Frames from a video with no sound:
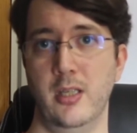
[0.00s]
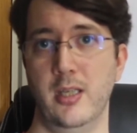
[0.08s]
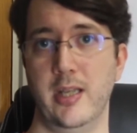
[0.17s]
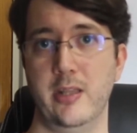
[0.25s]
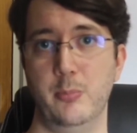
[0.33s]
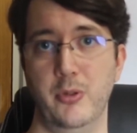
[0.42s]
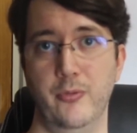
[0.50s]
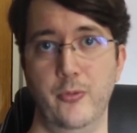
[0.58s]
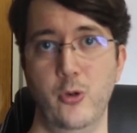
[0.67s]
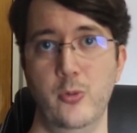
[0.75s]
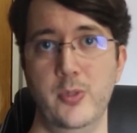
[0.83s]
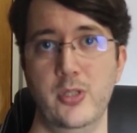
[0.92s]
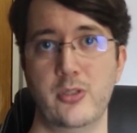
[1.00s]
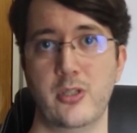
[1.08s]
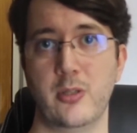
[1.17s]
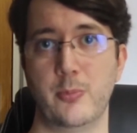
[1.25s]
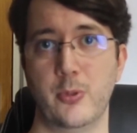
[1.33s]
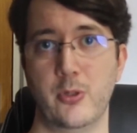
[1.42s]
and the performance and
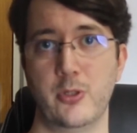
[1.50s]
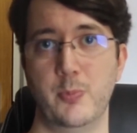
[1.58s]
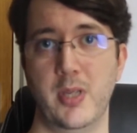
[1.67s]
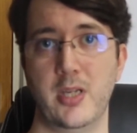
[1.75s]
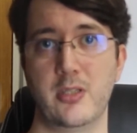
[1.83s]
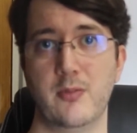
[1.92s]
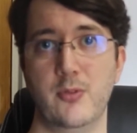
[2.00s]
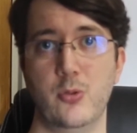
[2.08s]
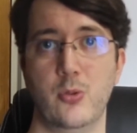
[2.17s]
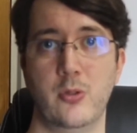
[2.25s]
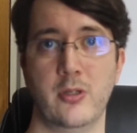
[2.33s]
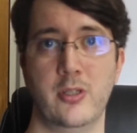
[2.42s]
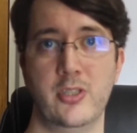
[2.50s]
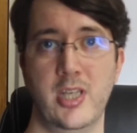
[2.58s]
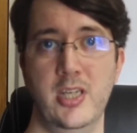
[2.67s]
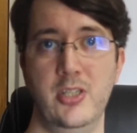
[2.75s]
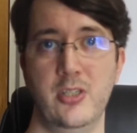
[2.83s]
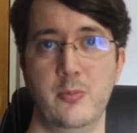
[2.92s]
the prospects of your
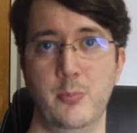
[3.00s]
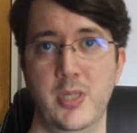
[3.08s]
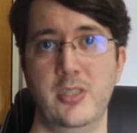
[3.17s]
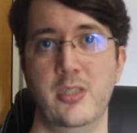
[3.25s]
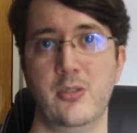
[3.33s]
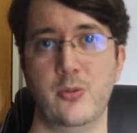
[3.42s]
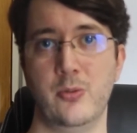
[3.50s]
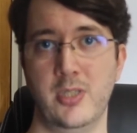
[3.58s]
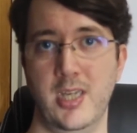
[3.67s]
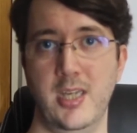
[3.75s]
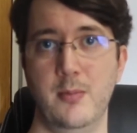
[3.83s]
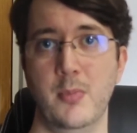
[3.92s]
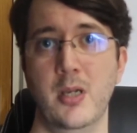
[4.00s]
organisation, business or team